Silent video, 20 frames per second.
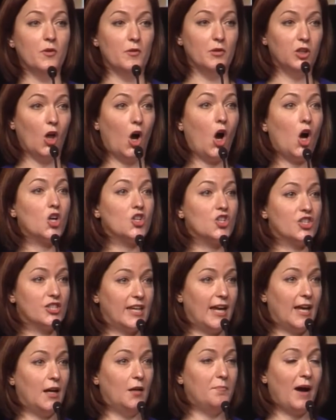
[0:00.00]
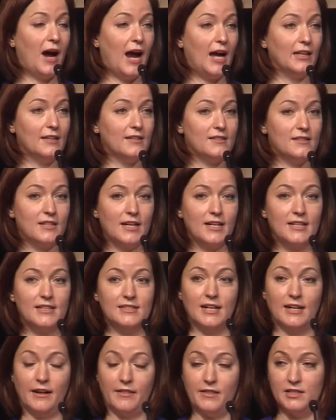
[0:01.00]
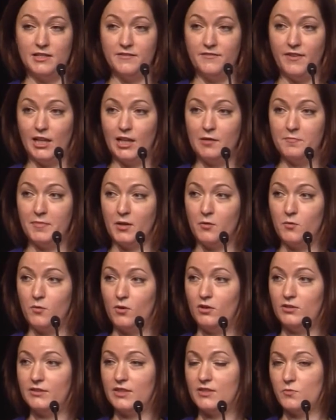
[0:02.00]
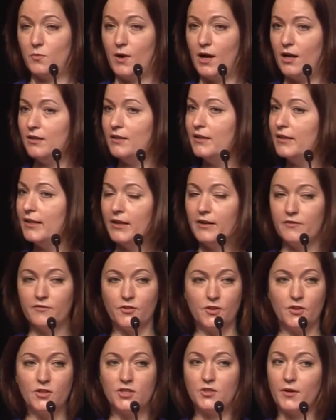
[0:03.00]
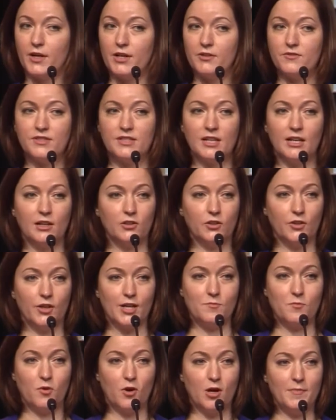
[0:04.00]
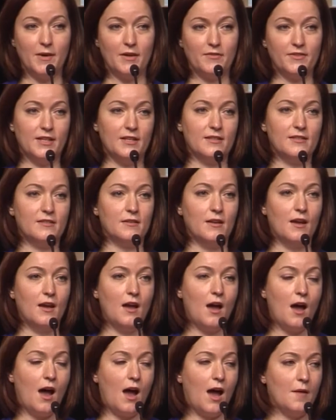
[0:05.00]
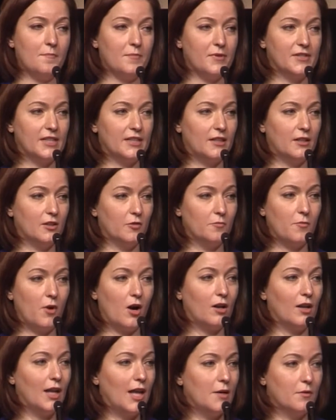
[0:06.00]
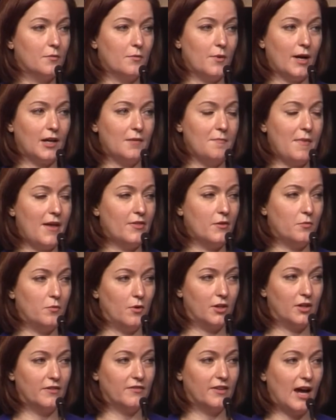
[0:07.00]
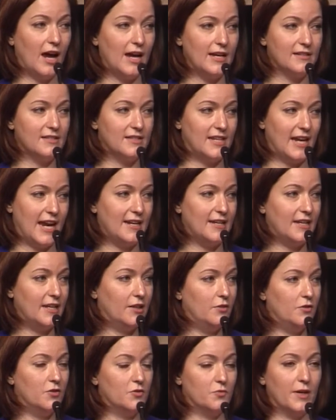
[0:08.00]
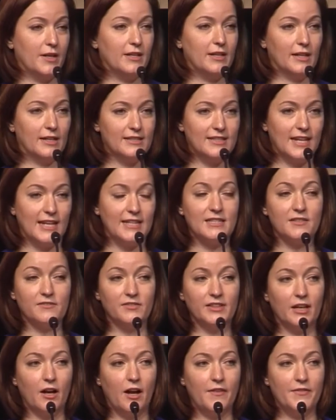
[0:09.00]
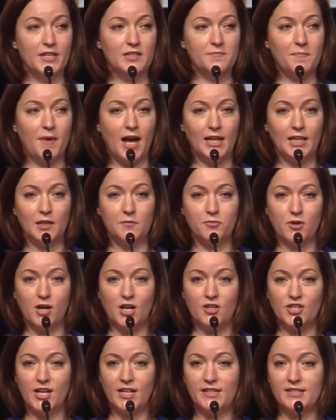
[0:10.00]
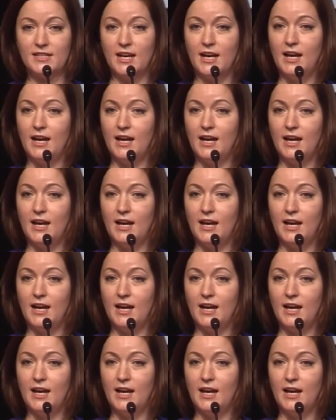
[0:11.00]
large-scale pilot studies done in the developing world as well. For those who are interested in learning more about this particular model, I would recommend the work of Guy Standing, who's written extensively on these pilot projects.